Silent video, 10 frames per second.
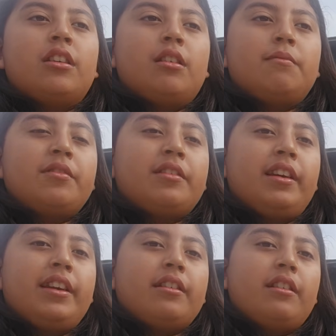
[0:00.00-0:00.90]
It comes with
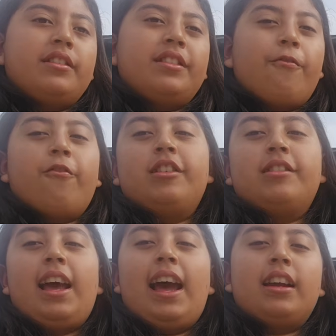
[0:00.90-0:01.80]
like a
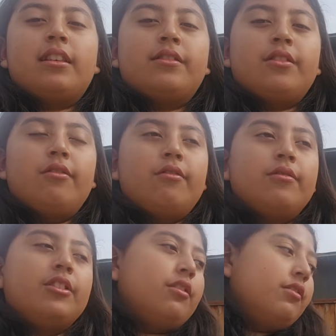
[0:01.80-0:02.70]
different tag, so
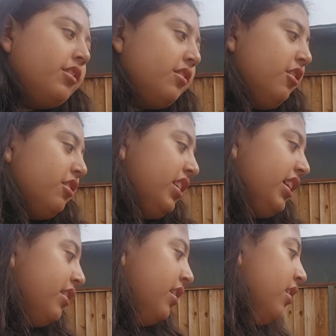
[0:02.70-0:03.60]
you know it doesn't look
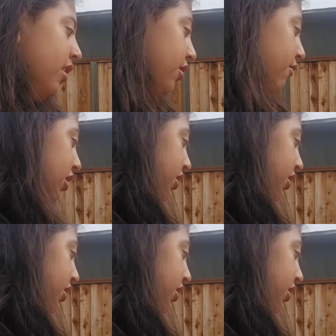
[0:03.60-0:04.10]
like the